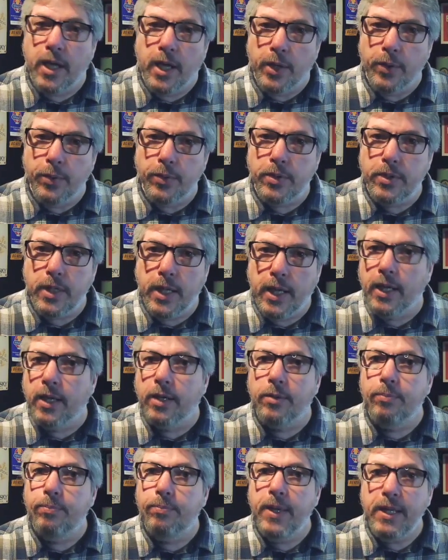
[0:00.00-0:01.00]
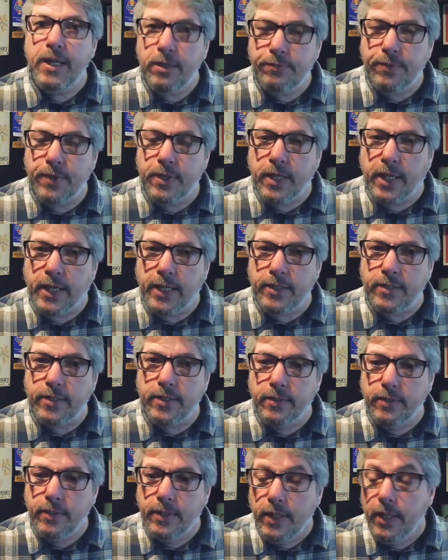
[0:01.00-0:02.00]
out at her benefit night,
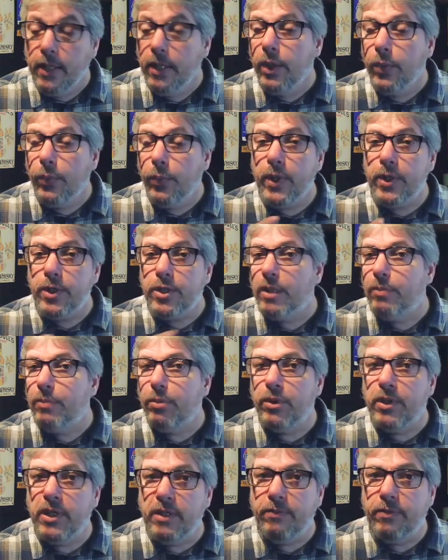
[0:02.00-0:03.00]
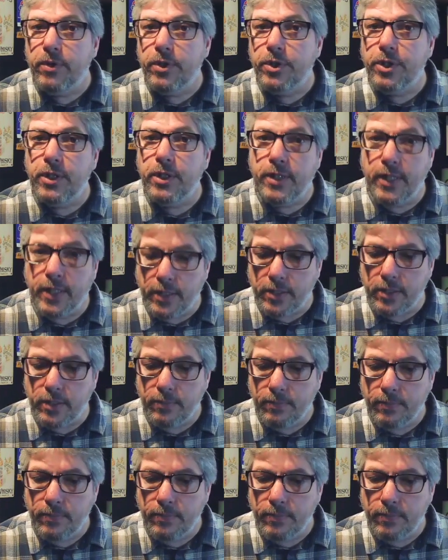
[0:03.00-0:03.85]
which I believe she did.